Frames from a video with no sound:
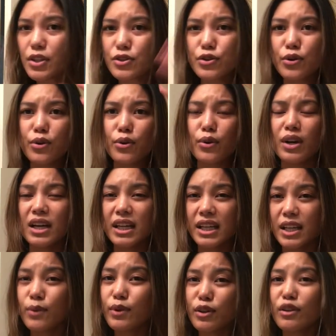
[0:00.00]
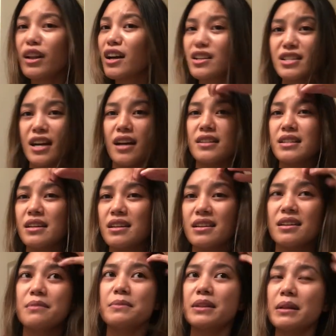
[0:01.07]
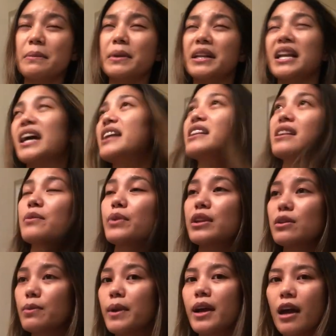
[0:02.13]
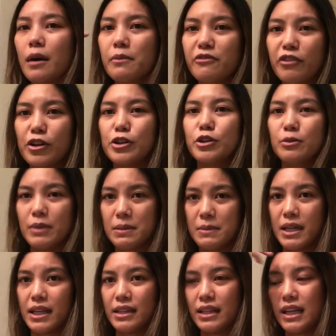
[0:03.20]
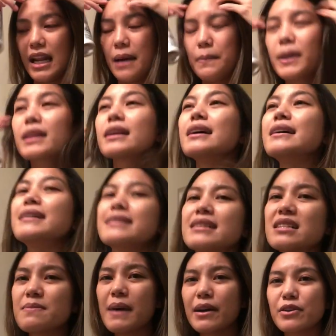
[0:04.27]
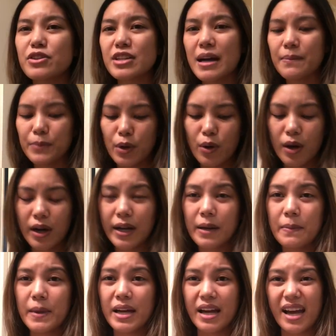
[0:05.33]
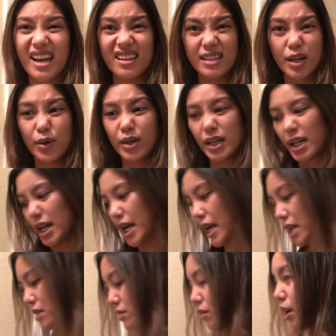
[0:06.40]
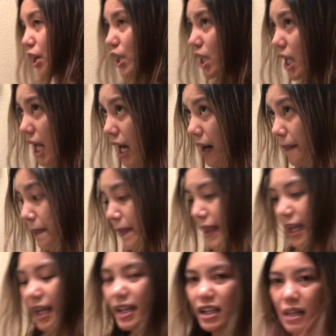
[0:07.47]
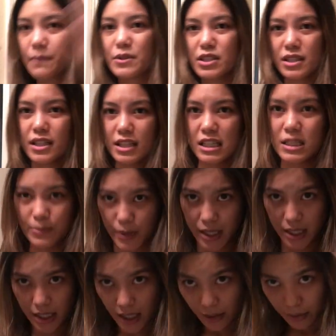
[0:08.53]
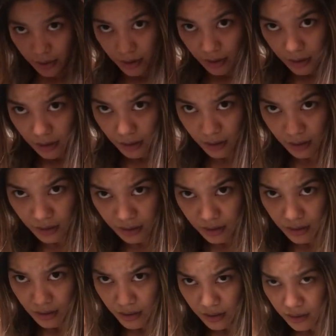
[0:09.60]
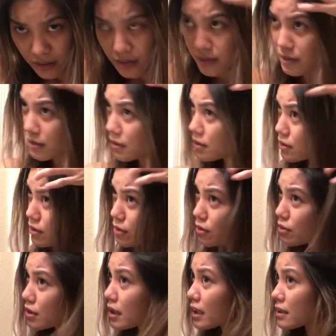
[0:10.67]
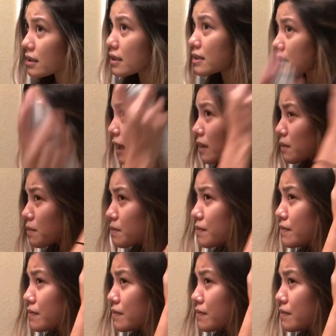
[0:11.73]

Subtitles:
So, iwan nyo lang siya kasi gabi naman na. And then when you wake up, volume and maganda na. But since bagong shampoo ako kagabi, kaya hindi ako naglagay. So, ngayon na lang. And then I'm just gonna spread it out. So, doon lang sa scalp.